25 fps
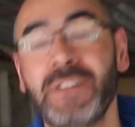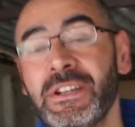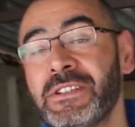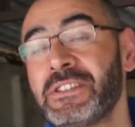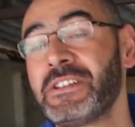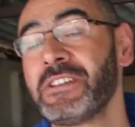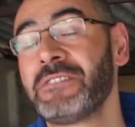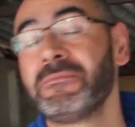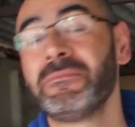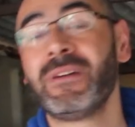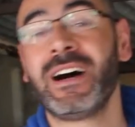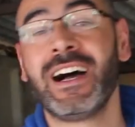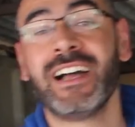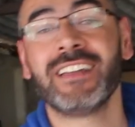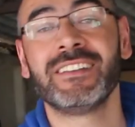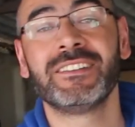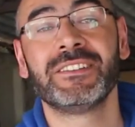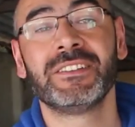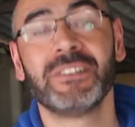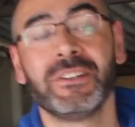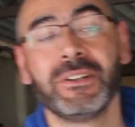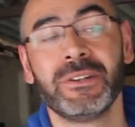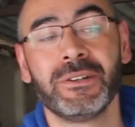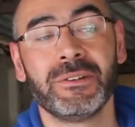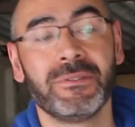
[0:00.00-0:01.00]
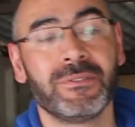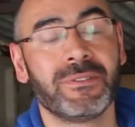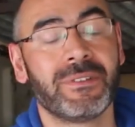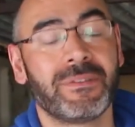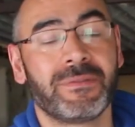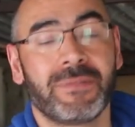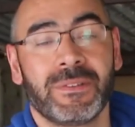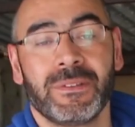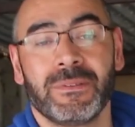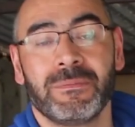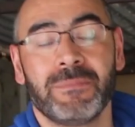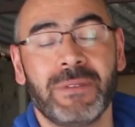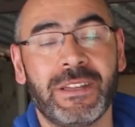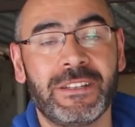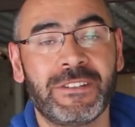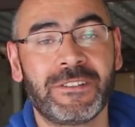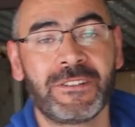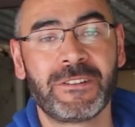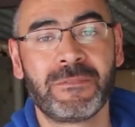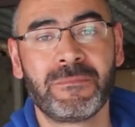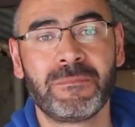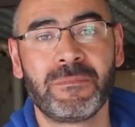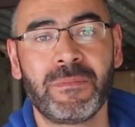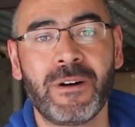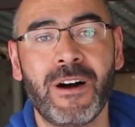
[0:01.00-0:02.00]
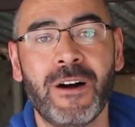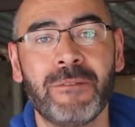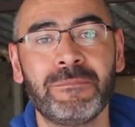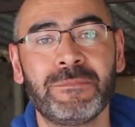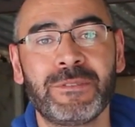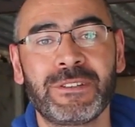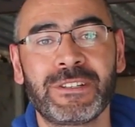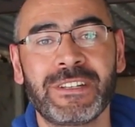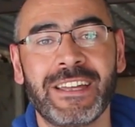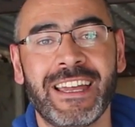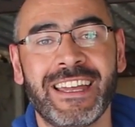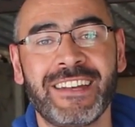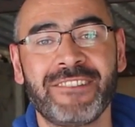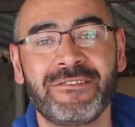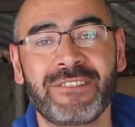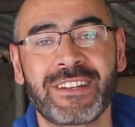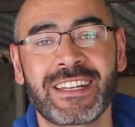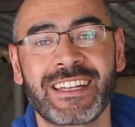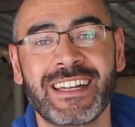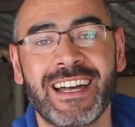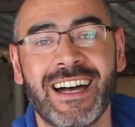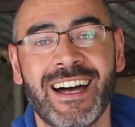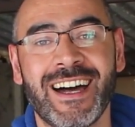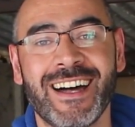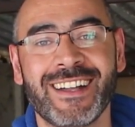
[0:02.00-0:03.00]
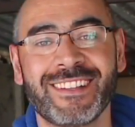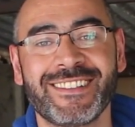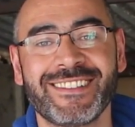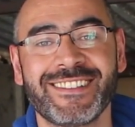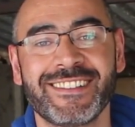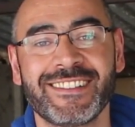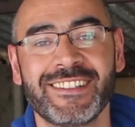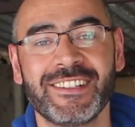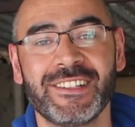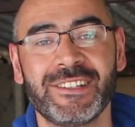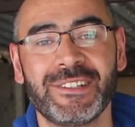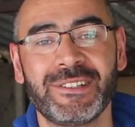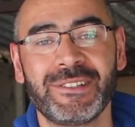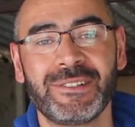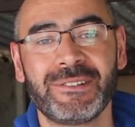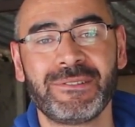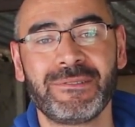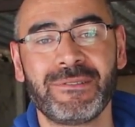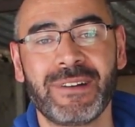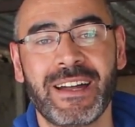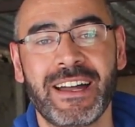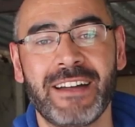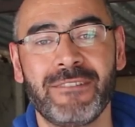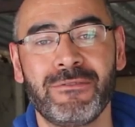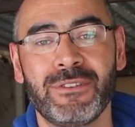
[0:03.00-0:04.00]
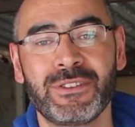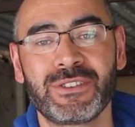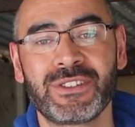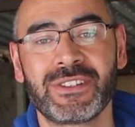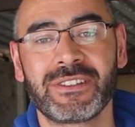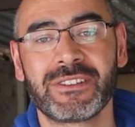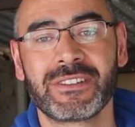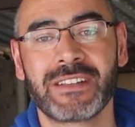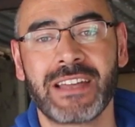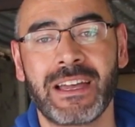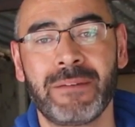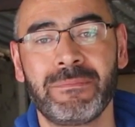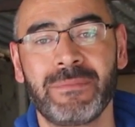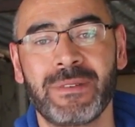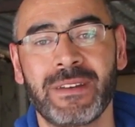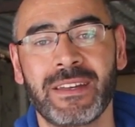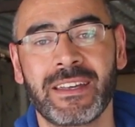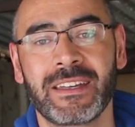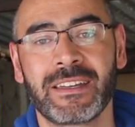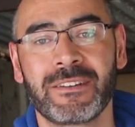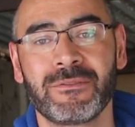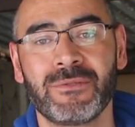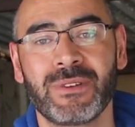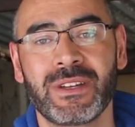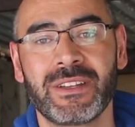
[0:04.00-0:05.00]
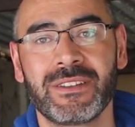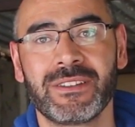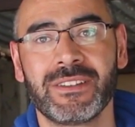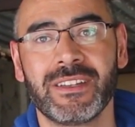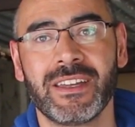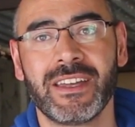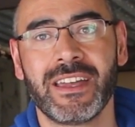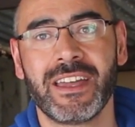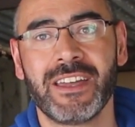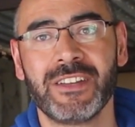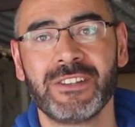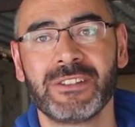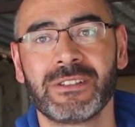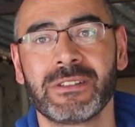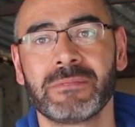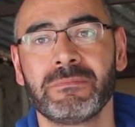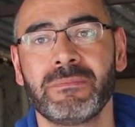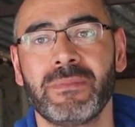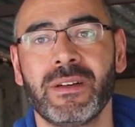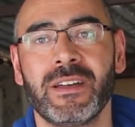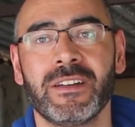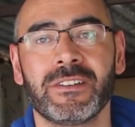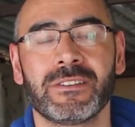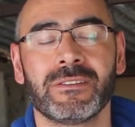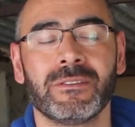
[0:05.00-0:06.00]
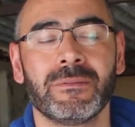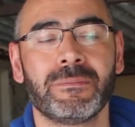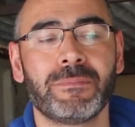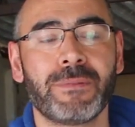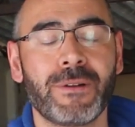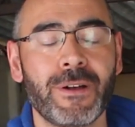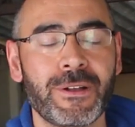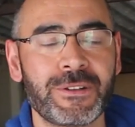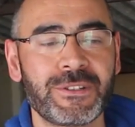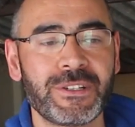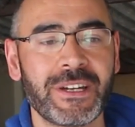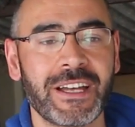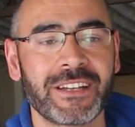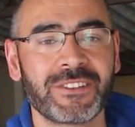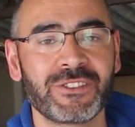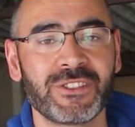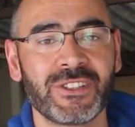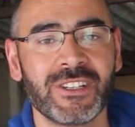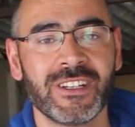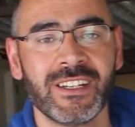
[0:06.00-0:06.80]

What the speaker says: Richard might do a few bits and bobs in regards to what's happening with his personal projects.